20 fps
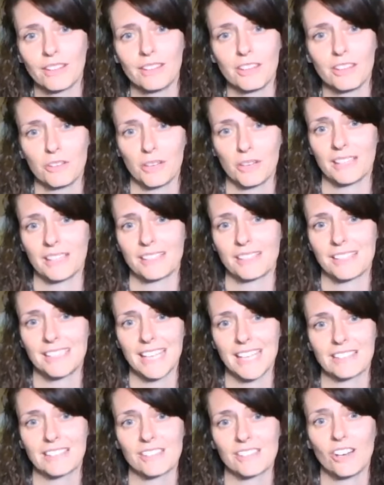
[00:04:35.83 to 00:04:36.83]
in the United
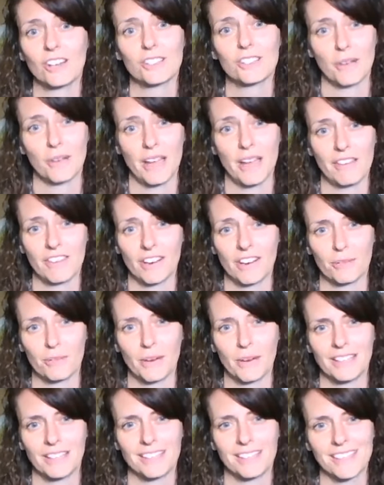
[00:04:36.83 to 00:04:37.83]
States also have
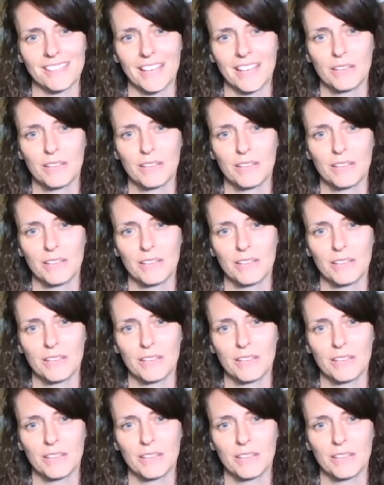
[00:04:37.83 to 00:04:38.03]
arthritis,